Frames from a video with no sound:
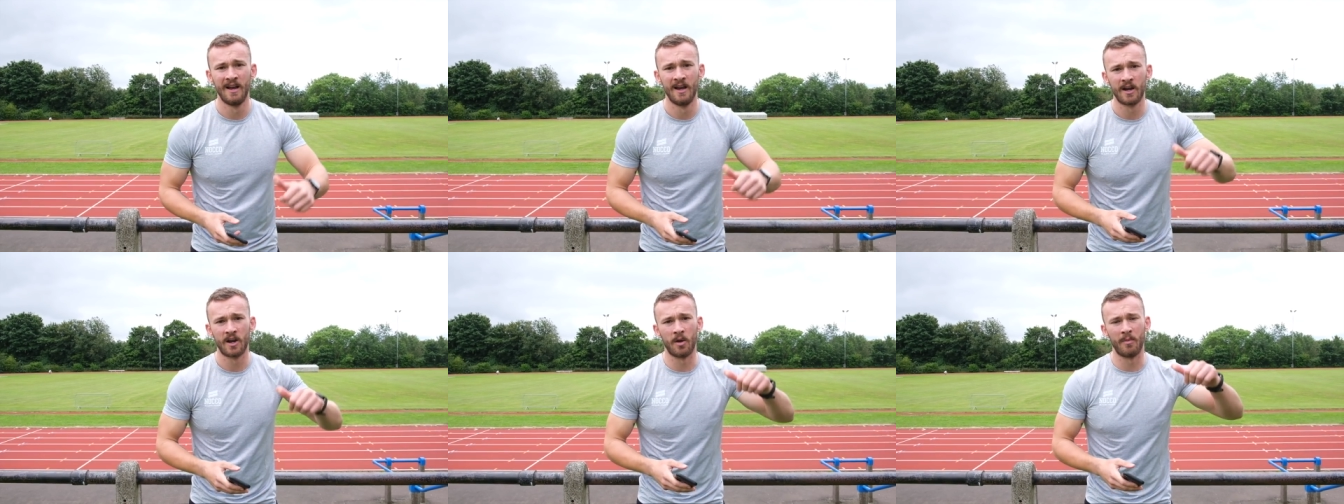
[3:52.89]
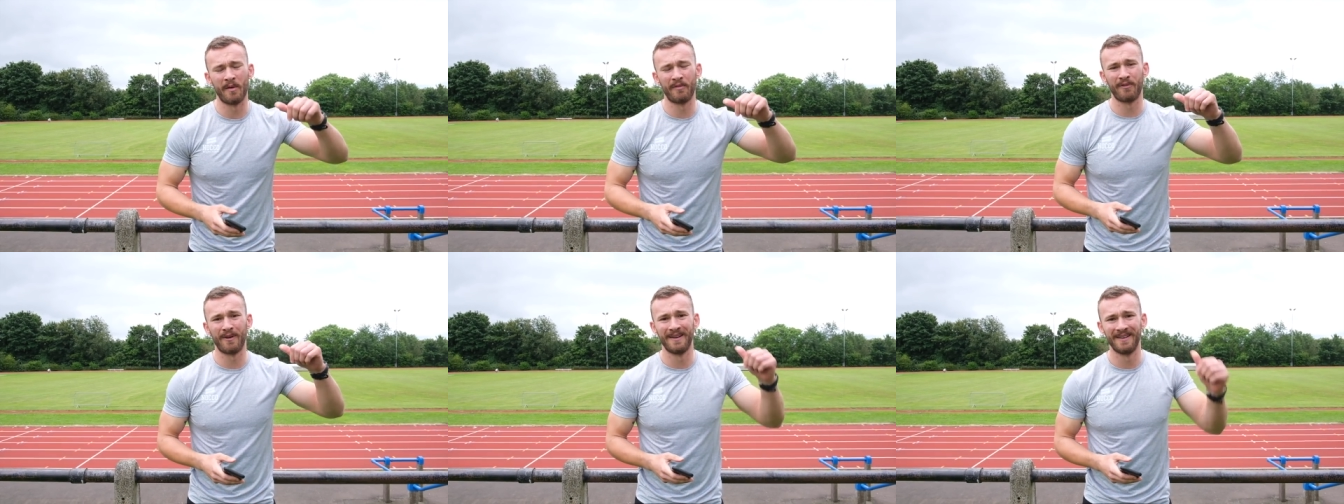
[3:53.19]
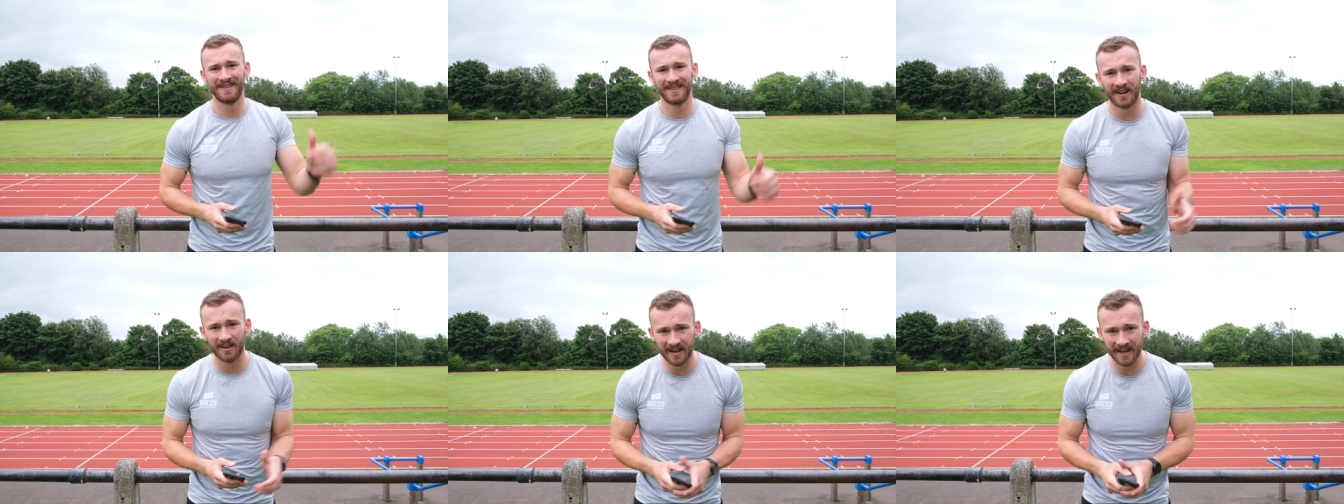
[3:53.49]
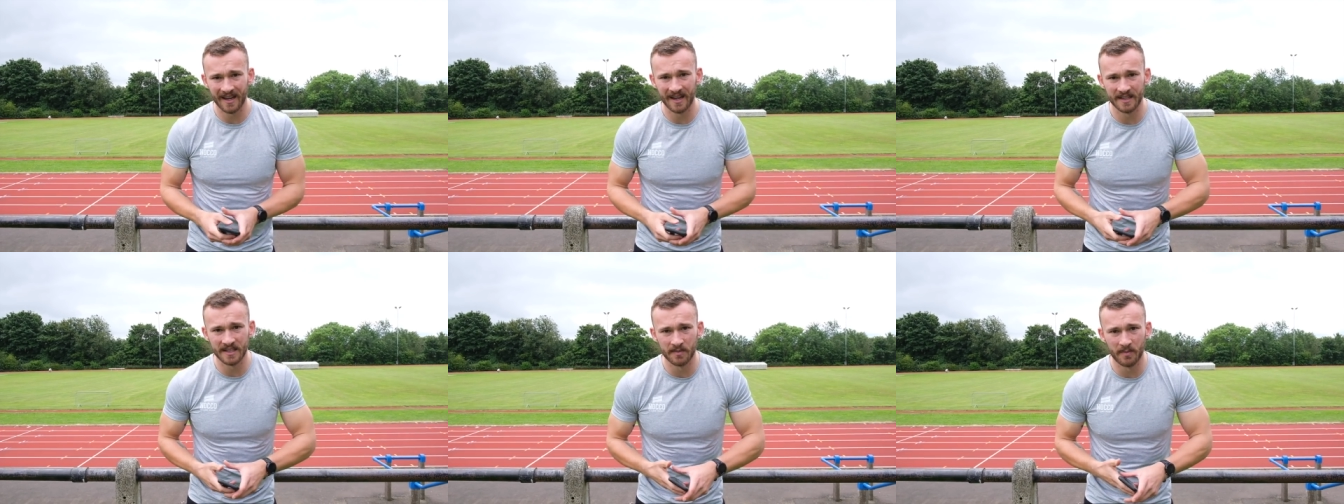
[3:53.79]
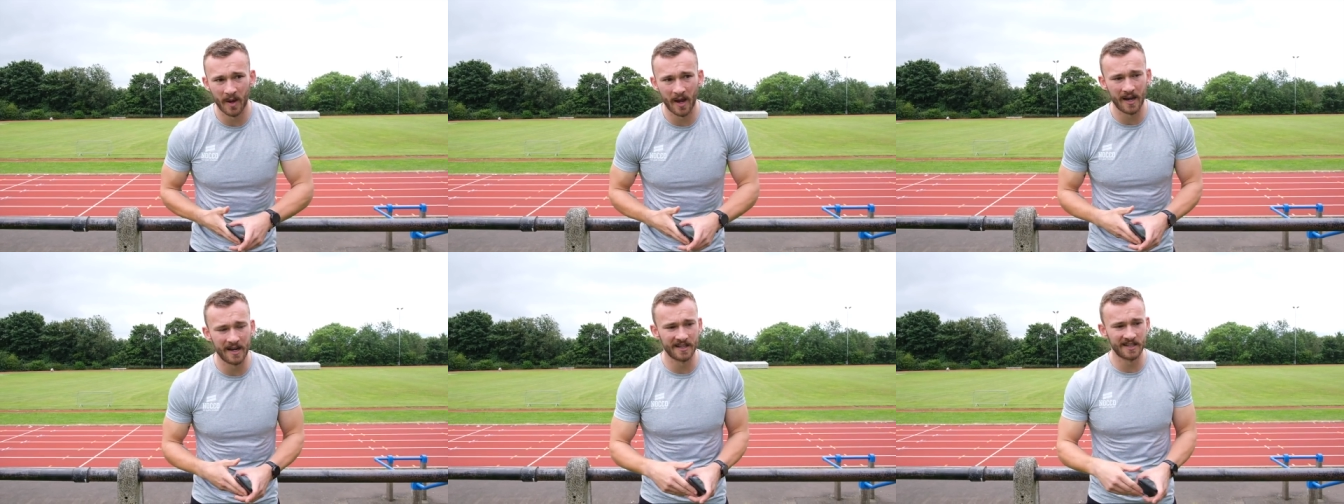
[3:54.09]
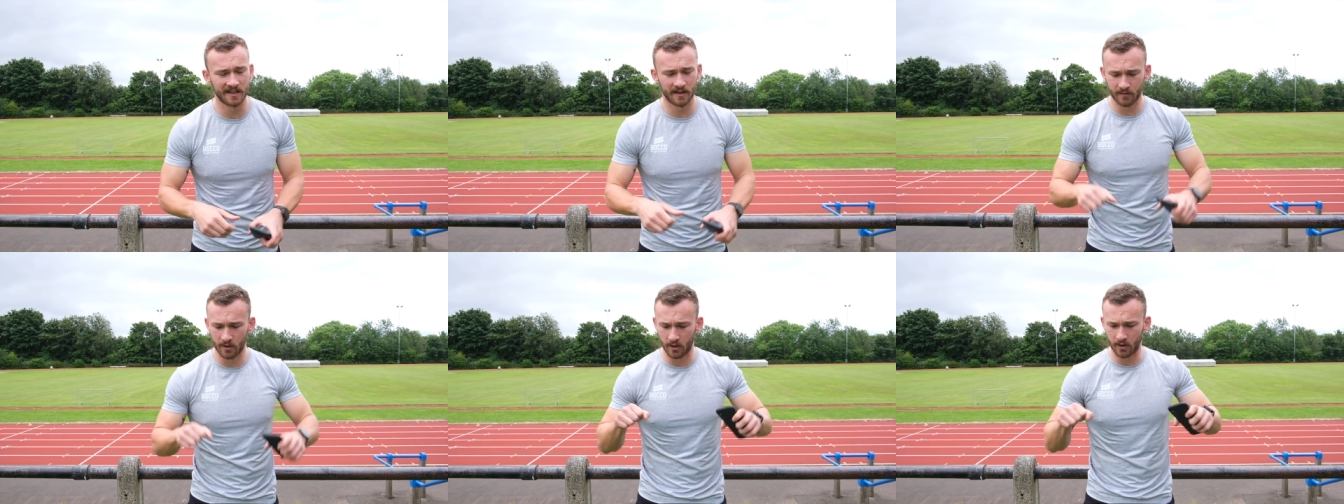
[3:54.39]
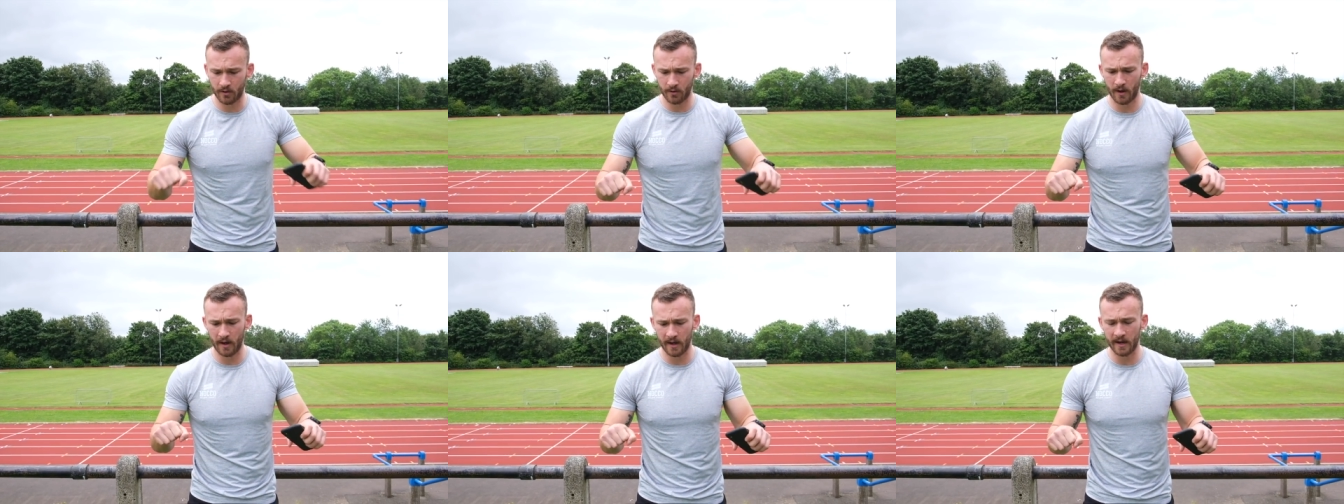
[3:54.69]
Got my friend Doug here to pace, and I've got
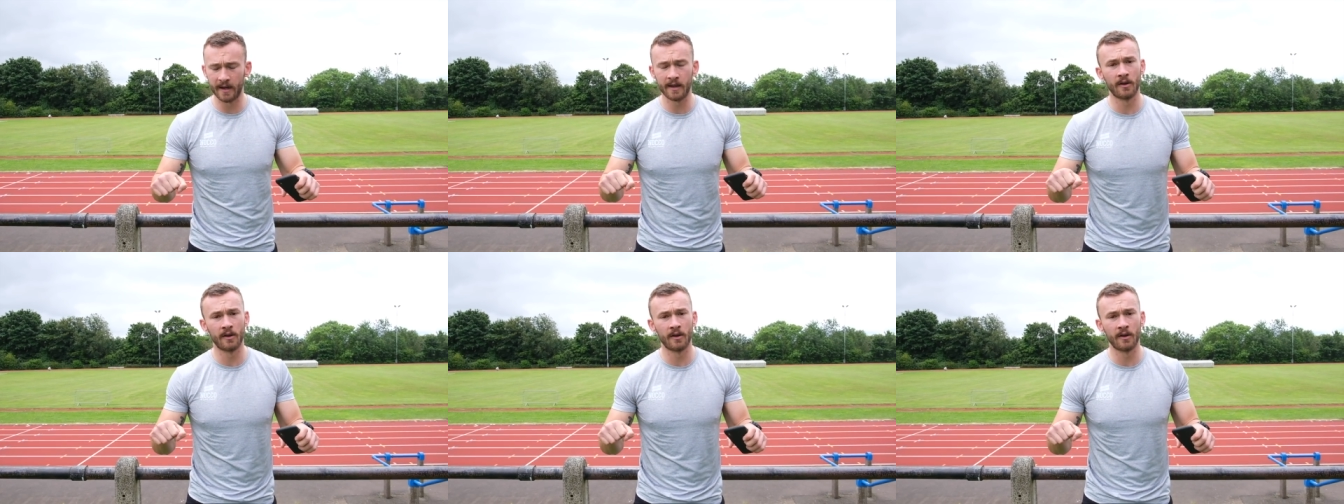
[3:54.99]
Craig